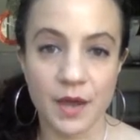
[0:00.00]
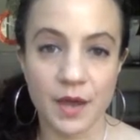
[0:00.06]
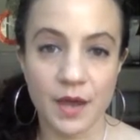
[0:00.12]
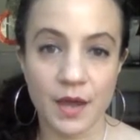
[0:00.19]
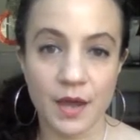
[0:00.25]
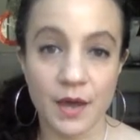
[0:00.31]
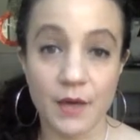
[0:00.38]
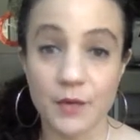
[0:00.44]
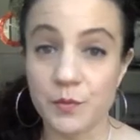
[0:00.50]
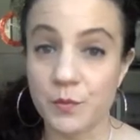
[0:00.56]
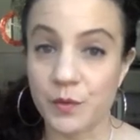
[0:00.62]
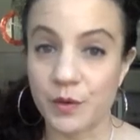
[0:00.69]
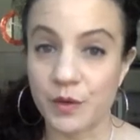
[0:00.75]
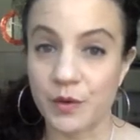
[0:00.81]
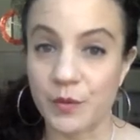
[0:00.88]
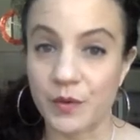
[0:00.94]
how to
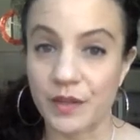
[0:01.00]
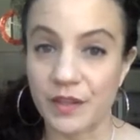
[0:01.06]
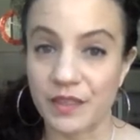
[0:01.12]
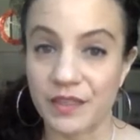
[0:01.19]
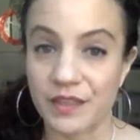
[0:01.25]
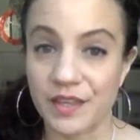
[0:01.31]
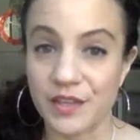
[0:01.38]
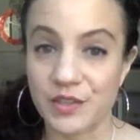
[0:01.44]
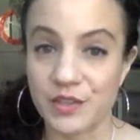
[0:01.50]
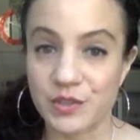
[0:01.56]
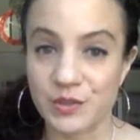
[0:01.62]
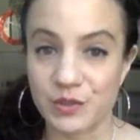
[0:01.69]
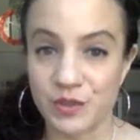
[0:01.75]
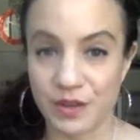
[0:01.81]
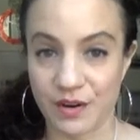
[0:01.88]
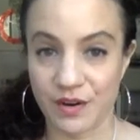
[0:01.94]
work with a
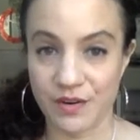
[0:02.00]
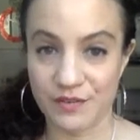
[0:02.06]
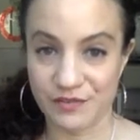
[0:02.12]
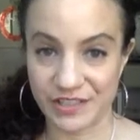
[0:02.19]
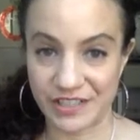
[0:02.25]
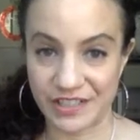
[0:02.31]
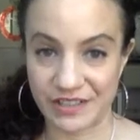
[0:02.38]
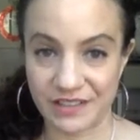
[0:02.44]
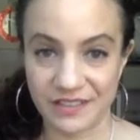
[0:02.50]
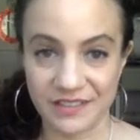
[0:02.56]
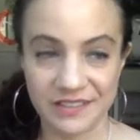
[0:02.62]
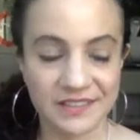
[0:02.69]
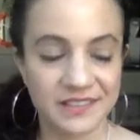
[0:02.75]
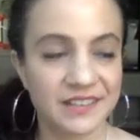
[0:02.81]
2-card reading.